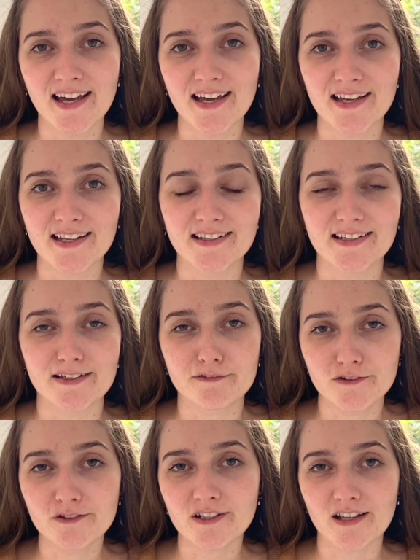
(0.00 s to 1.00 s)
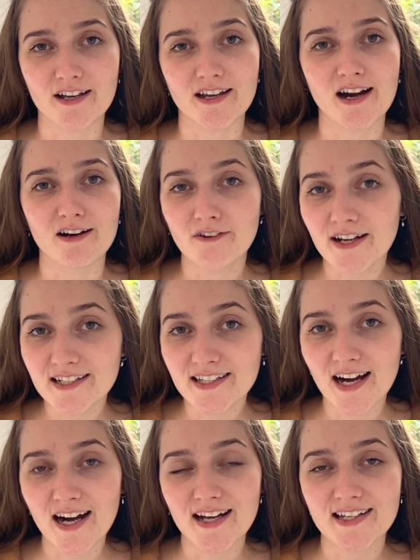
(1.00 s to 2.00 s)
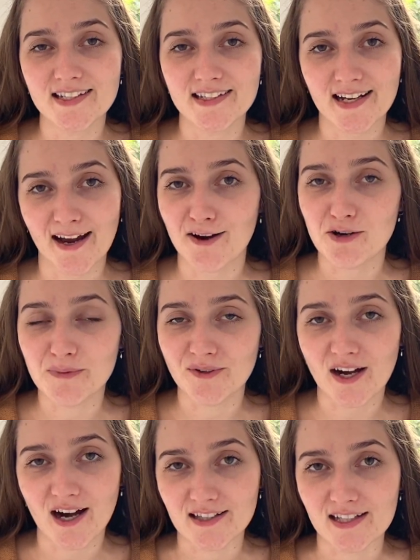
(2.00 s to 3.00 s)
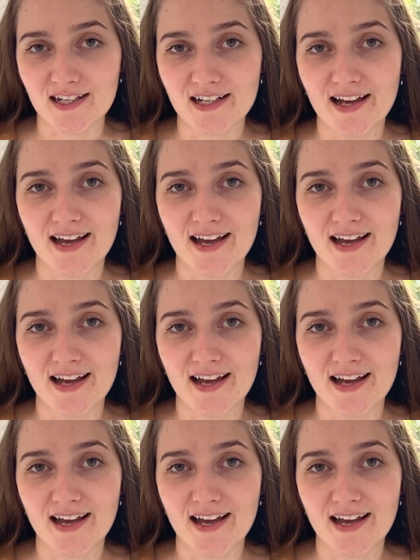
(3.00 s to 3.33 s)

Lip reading: in the Filcolana Arwetta yarn in the caramel colour,